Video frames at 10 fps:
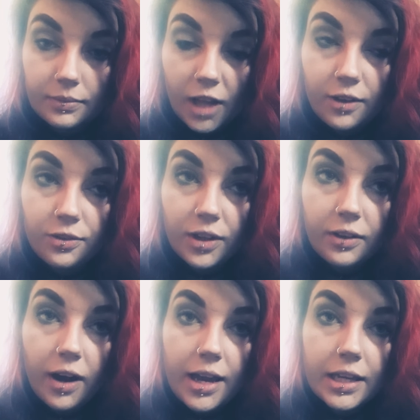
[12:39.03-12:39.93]
I feel
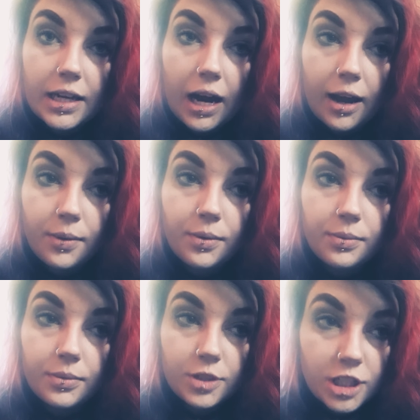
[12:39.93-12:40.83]
like
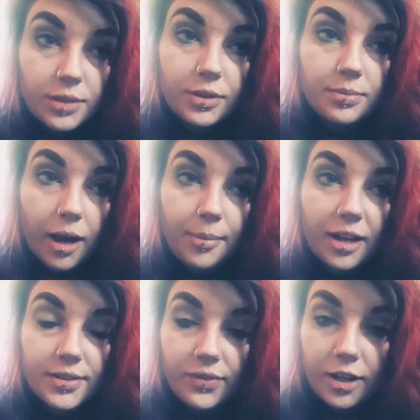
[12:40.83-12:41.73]
she was my
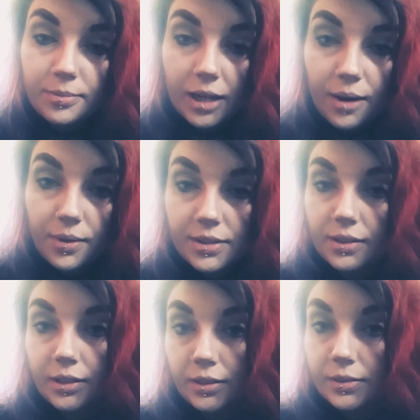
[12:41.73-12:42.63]
best friend, but I wasn't
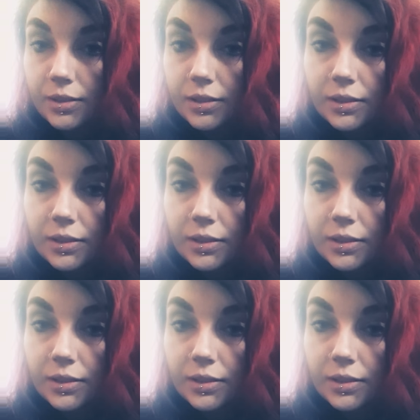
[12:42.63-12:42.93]
hers.